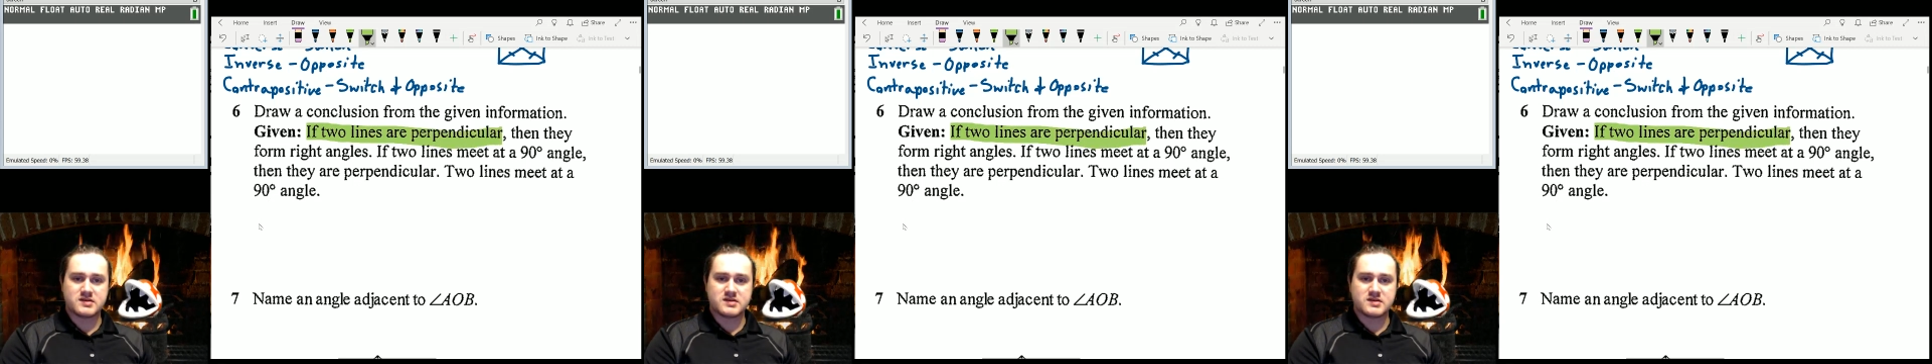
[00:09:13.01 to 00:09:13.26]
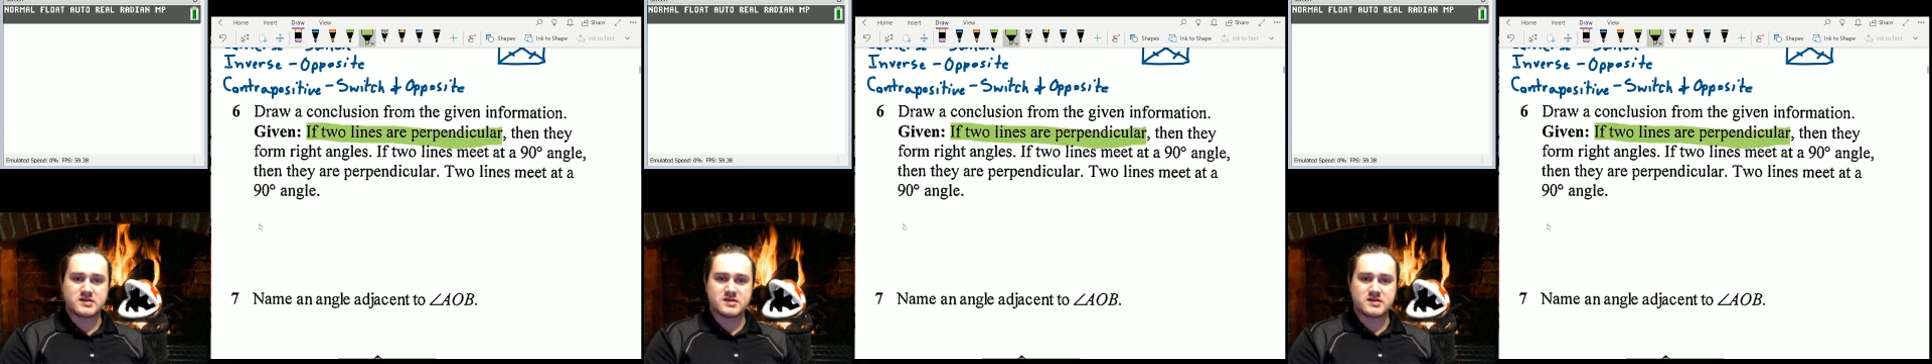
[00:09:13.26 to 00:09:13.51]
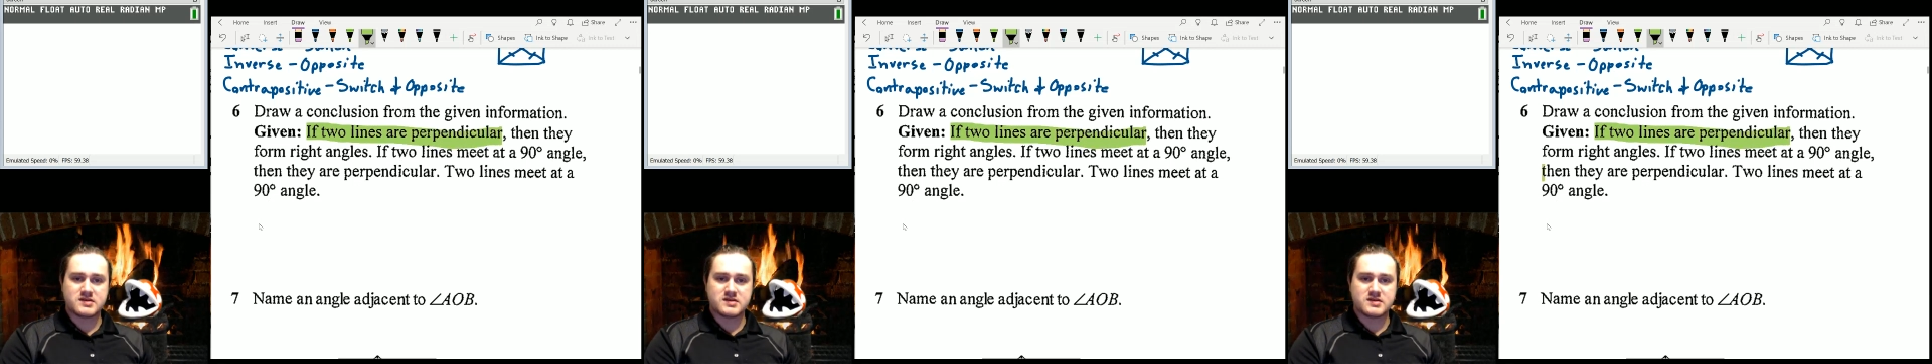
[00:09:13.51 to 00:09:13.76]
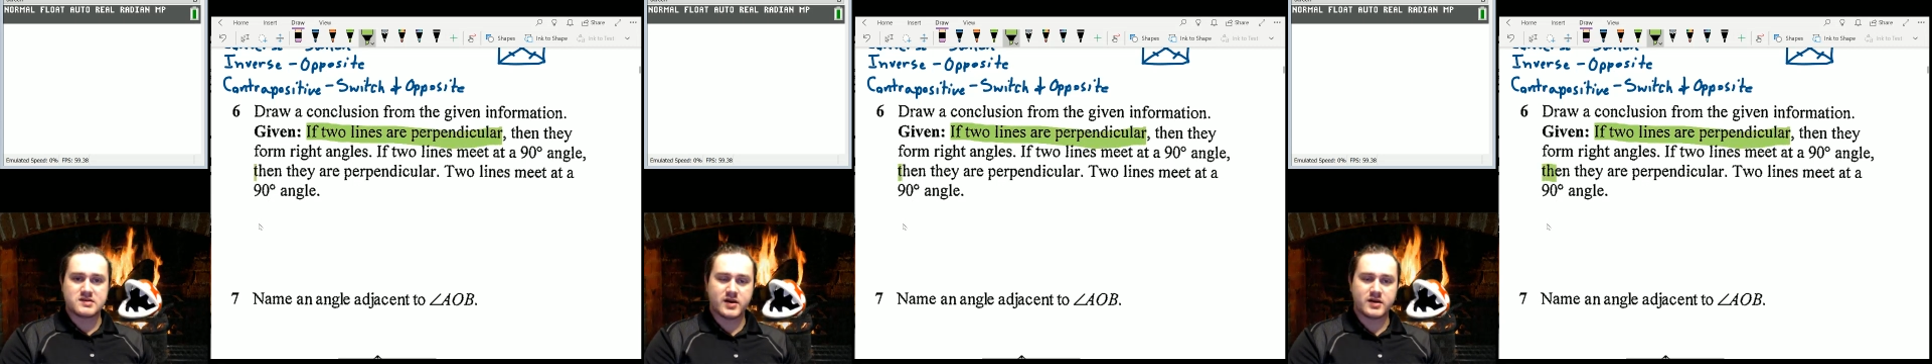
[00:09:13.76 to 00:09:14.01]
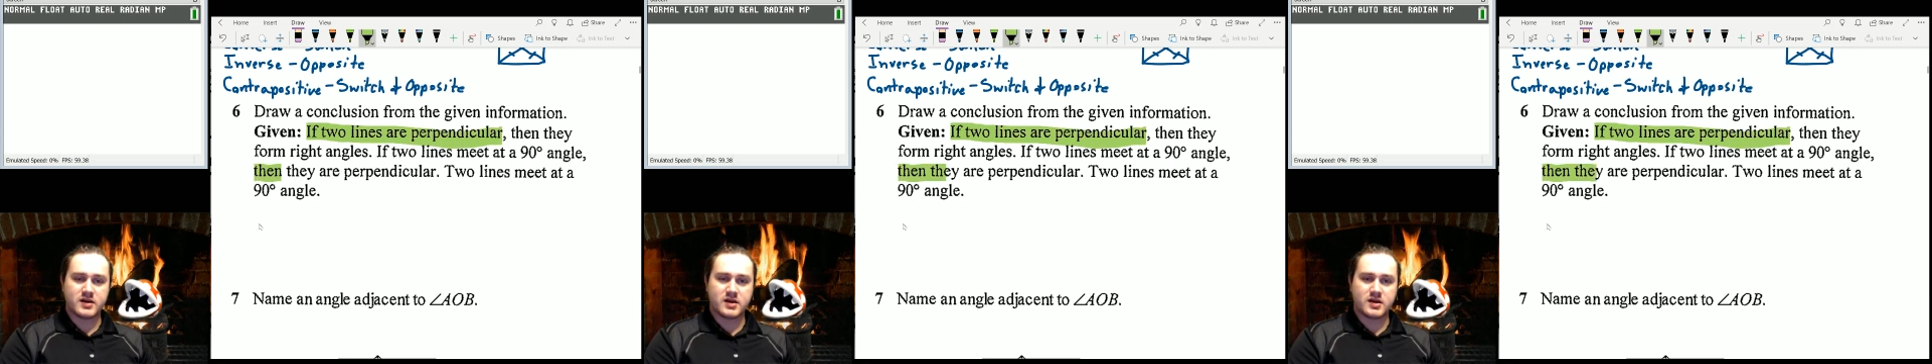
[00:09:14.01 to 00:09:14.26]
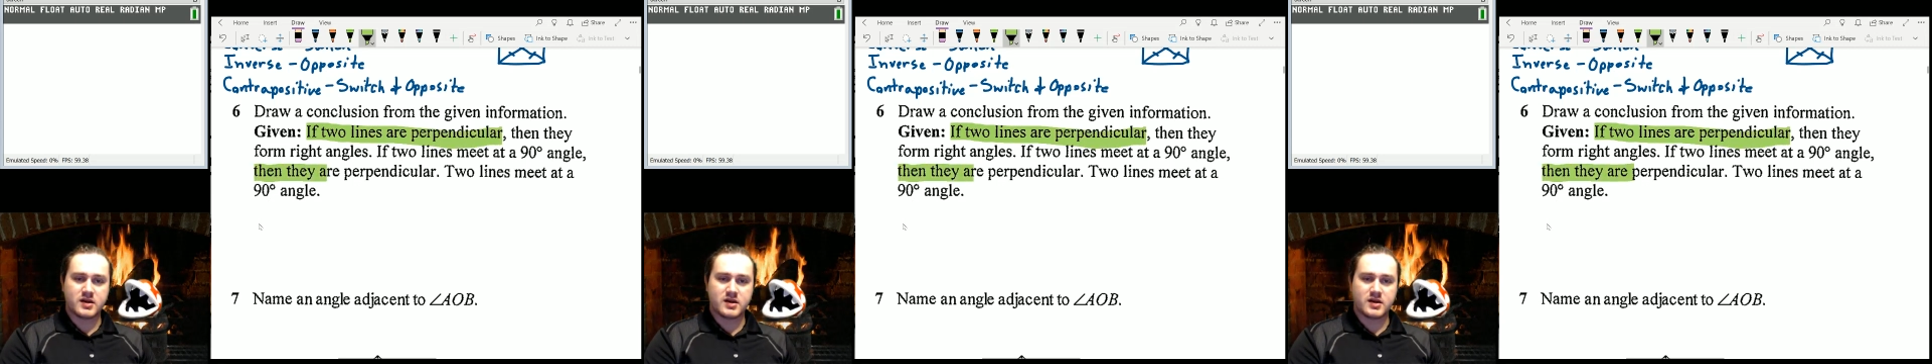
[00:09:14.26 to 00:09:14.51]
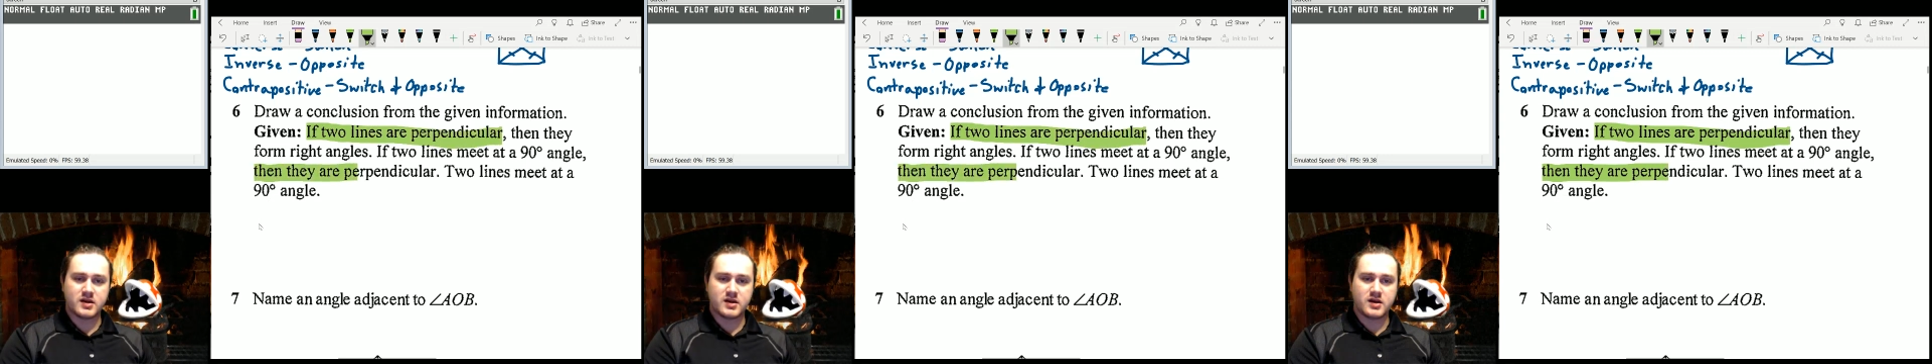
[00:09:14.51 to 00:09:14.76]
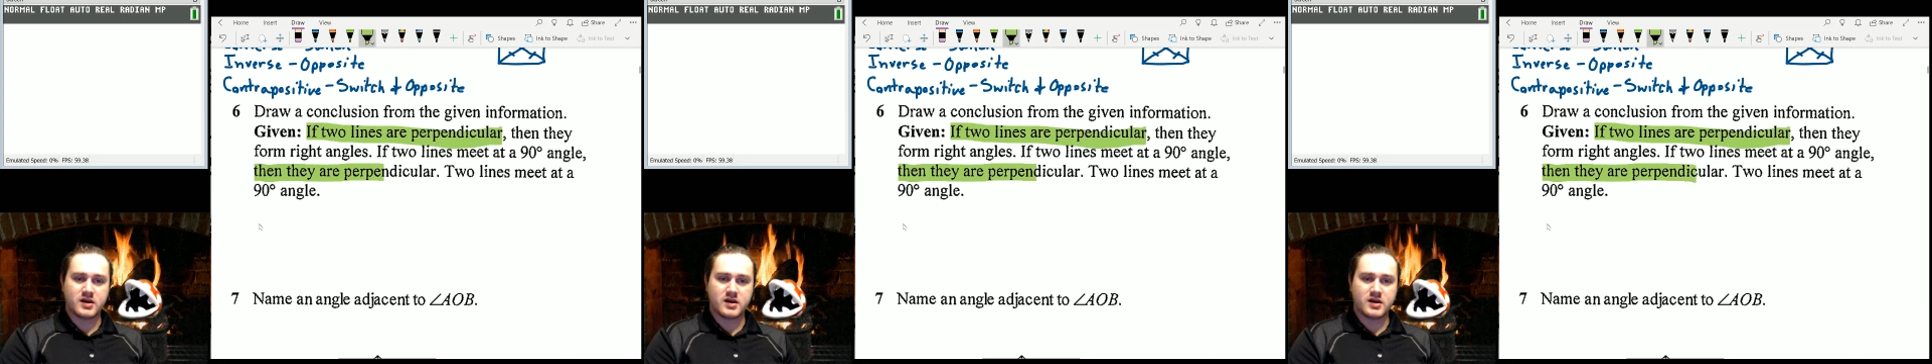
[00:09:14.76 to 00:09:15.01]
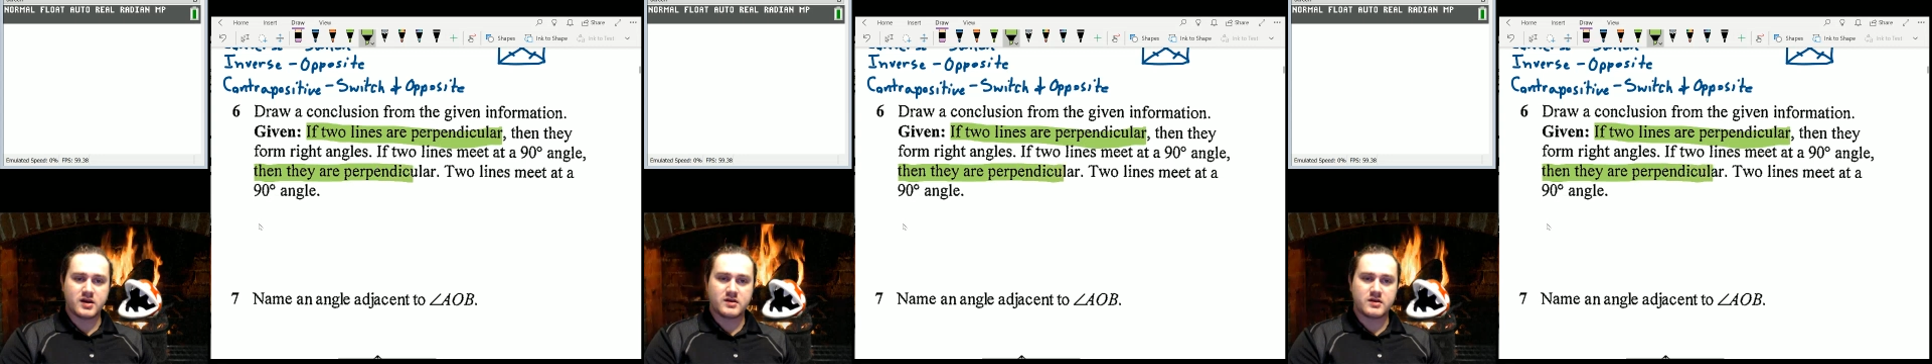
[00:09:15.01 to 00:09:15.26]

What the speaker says: last part of the second one.